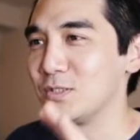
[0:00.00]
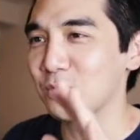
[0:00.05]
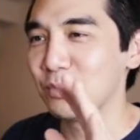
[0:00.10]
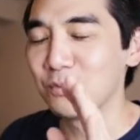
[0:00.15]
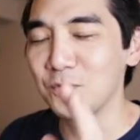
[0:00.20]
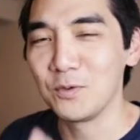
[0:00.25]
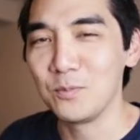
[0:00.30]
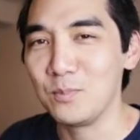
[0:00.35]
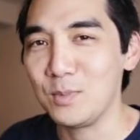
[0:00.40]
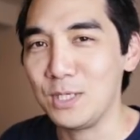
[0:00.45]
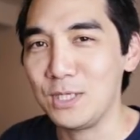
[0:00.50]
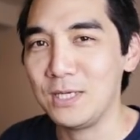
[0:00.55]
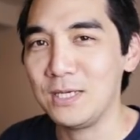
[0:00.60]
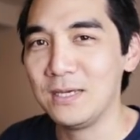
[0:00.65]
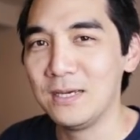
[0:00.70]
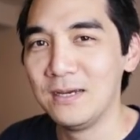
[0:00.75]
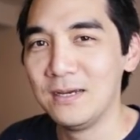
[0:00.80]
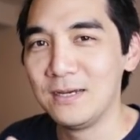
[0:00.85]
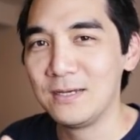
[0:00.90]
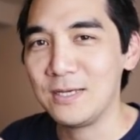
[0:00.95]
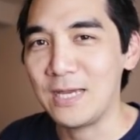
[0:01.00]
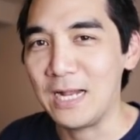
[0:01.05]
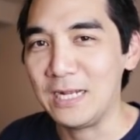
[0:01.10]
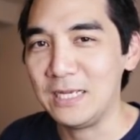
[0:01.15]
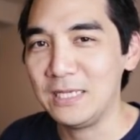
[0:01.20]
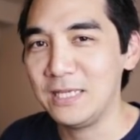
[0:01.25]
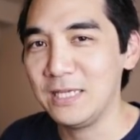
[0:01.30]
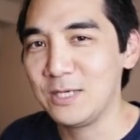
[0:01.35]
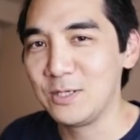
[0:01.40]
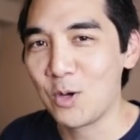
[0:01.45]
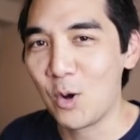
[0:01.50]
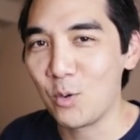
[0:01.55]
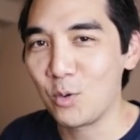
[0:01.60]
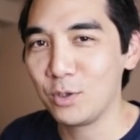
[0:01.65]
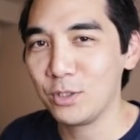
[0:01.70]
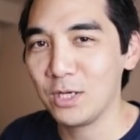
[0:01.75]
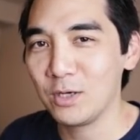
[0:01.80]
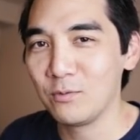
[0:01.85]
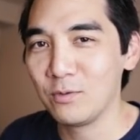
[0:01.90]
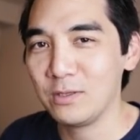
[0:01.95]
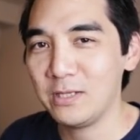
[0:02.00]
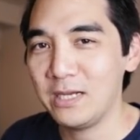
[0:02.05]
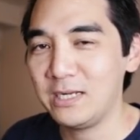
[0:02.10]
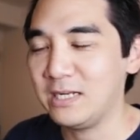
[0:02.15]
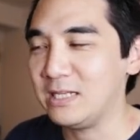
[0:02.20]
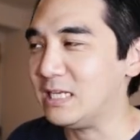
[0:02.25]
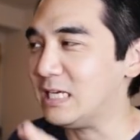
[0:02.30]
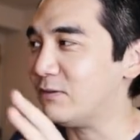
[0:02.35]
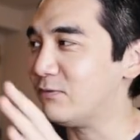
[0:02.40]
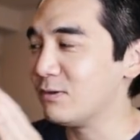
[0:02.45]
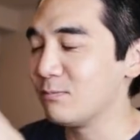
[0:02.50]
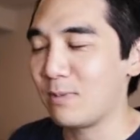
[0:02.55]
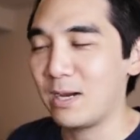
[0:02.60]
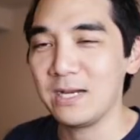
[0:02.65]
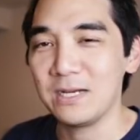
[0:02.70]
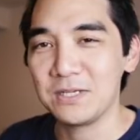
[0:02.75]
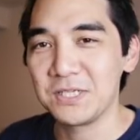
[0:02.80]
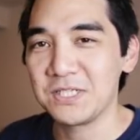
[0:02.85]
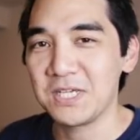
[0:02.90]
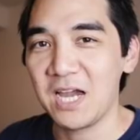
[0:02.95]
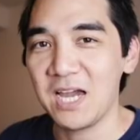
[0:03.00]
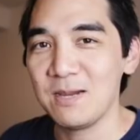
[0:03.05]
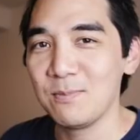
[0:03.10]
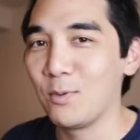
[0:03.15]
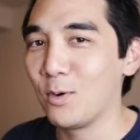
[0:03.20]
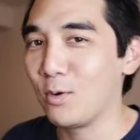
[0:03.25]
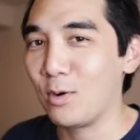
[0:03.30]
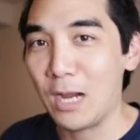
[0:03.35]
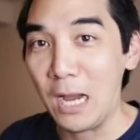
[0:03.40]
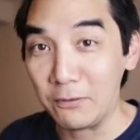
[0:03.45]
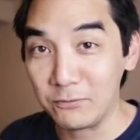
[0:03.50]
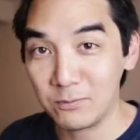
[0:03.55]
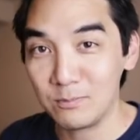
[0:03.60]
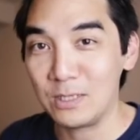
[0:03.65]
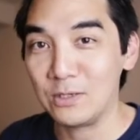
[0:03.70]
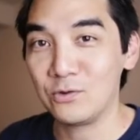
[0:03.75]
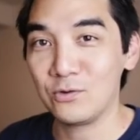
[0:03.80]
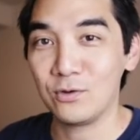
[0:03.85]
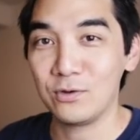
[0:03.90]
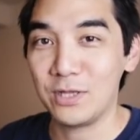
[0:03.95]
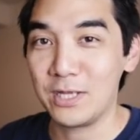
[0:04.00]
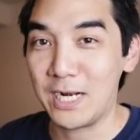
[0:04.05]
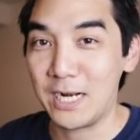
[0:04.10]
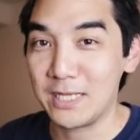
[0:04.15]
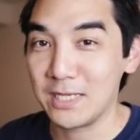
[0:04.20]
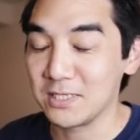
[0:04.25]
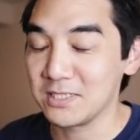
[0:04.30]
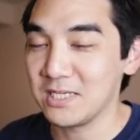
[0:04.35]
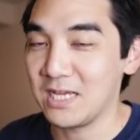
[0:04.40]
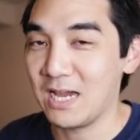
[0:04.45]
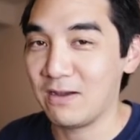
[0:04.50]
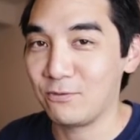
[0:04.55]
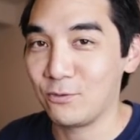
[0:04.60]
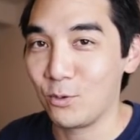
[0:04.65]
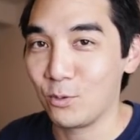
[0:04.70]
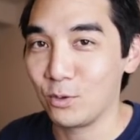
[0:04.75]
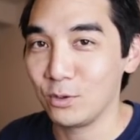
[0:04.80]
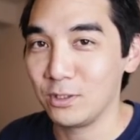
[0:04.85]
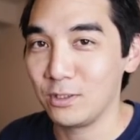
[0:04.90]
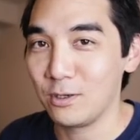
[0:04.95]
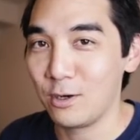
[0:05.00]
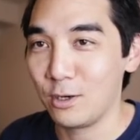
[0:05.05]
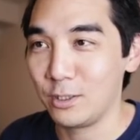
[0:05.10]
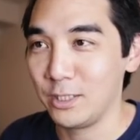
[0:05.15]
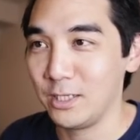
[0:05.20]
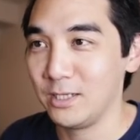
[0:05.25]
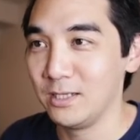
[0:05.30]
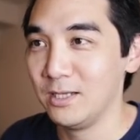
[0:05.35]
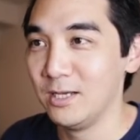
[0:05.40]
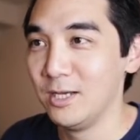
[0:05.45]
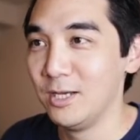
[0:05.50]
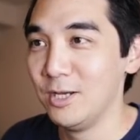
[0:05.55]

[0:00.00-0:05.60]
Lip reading: So for me, anything coconut related, even my acai bowl, I have to make sure that it doesn't have coconut on it.